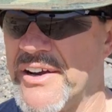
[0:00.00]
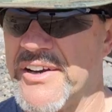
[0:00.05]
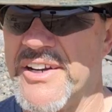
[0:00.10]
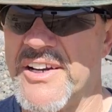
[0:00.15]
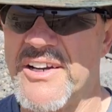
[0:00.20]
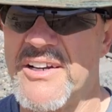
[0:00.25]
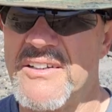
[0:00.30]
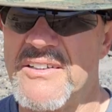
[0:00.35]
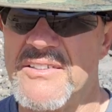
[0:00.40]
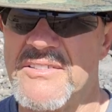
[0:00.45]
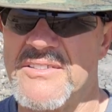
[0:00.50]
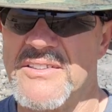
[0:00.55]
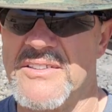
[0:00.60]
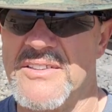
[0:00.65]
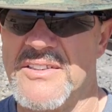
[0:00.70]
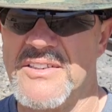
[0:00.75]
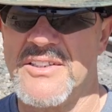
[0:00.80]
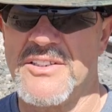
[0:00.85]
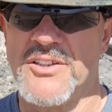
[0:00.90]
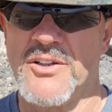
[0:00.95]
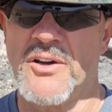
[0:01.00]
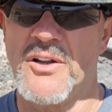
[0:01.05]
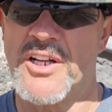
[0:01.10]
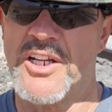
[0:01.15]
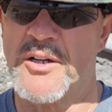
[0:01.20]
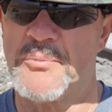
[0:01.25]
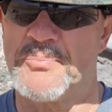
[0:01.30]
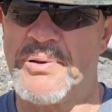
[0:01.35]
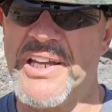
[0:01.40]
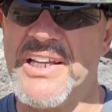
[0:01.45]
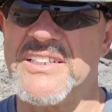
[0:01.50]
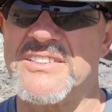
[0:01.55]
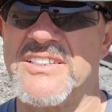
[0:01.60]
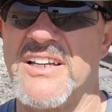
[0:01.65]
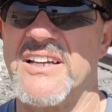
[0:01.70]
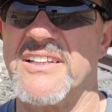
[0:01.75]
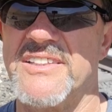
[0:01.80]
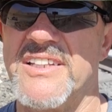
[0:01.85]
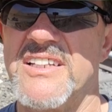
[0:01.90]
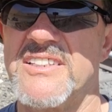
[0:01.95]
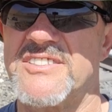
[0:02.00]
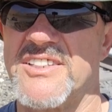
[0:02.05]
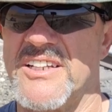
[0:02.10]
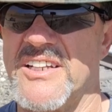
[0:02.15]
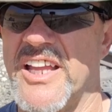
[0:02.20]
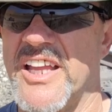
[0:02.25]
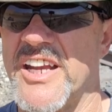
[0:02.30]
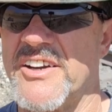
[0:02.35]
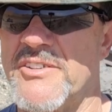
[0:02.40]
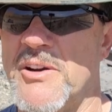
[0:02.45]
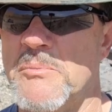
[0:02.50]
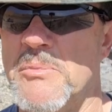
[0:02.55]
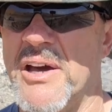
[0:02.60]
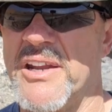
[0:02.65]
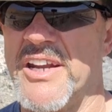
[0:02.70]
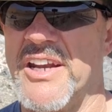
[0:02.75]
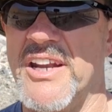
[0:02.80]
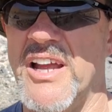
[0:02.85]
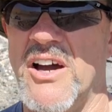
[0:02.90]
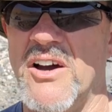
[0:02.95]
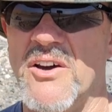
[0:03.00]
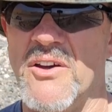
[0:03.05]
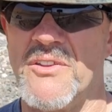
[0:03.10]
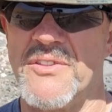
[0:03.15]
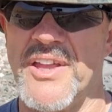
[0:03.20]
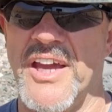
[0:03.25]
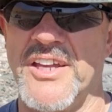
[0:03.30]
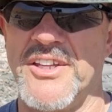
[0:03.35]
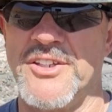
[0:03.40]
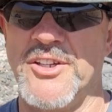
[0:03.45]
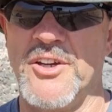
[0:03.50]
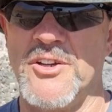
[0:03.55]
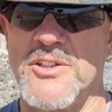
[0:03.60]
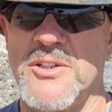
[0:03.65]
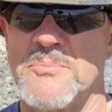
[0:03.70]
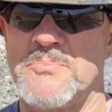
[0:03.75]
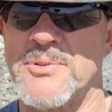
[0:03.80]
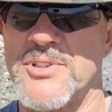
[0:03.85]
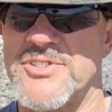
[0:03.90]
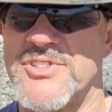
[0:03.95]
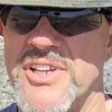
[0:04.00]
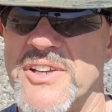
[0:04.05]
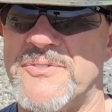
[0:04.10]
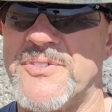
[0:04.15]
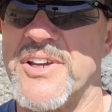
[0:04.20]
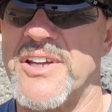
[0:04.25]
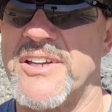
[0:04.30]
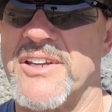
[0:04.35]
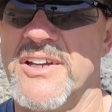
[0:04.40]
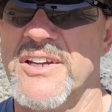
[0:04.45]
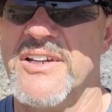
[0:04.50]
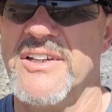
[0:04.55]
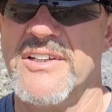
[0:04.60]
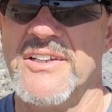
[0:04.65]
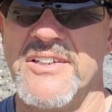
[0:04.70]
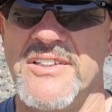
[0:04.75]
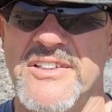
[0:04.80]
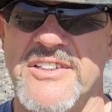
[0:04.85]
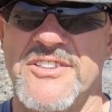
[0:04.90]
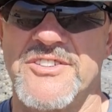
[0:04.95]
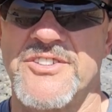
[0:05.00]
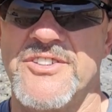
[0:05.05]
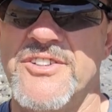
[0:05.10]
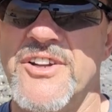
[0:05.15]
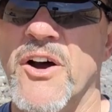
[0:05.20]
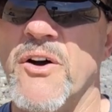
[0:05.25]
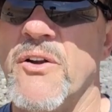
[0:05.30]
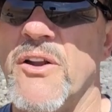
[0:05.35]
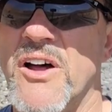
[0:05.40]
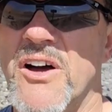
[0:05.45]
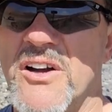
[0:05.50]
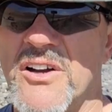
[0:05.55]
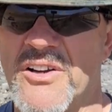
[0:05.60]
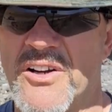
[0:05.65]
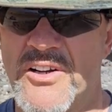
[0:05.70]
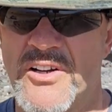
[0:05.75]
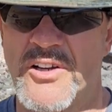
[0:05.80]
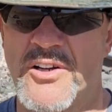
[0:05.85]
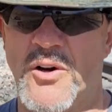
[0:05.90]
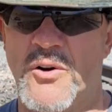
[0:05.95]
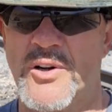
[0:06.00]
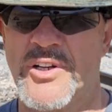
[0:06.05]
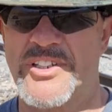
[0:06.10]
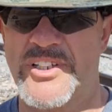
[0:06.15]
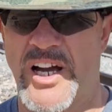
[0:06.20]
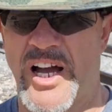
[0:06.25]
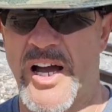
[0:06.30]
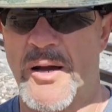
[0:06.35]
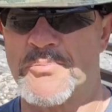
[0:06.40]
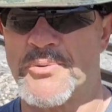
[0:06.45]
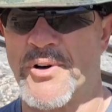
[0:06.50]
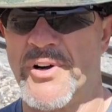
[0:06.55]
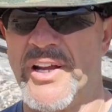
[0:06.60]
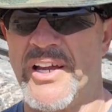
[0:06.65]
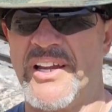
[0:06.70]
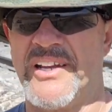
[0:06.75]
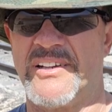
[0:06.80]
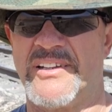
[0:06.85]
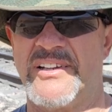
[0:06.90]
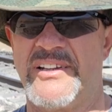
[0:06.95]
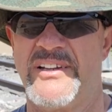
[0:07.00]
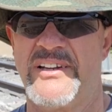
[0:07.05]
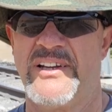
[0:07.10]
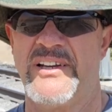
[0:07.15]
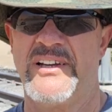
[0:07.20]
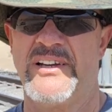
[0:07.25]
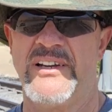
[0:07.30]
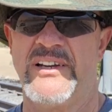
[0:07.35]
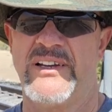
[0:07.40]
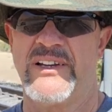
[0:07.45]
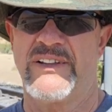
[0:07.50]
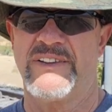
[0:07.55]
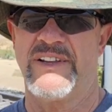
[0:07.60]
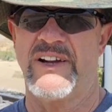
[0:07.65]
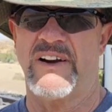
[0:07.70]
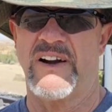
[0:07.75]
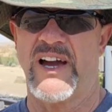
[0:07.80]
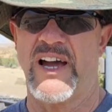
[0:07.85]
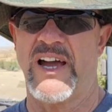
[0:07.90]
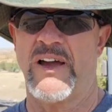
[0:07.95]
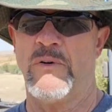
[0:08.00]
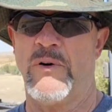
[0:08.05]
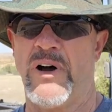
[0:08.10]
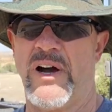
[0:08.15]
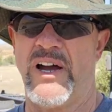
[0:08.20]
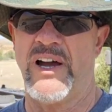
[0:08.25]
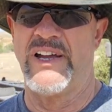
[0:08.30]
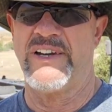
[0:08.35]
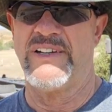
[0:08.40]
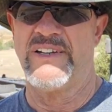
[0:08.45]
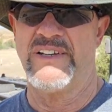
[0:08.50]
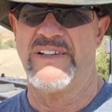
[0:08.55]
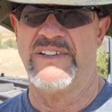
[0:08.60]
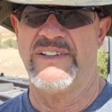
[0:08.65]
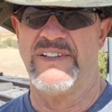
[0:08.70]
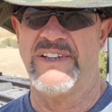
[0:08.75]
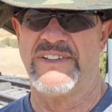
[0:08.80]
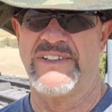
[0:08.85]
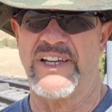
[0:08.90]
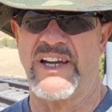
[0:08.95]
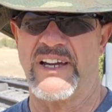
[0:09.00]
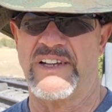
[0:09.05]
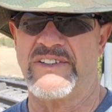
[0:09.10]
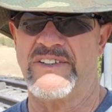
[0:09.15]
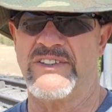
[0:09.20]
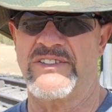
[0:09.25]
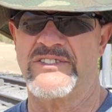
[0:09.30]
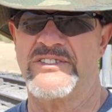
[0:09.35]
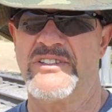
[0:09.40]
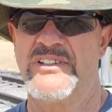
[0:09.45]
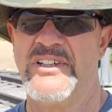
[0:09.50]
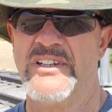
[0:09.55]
here, do a little piece on this, and let everybody know that Union Pacific is no longer going to operate their high-wide detectors.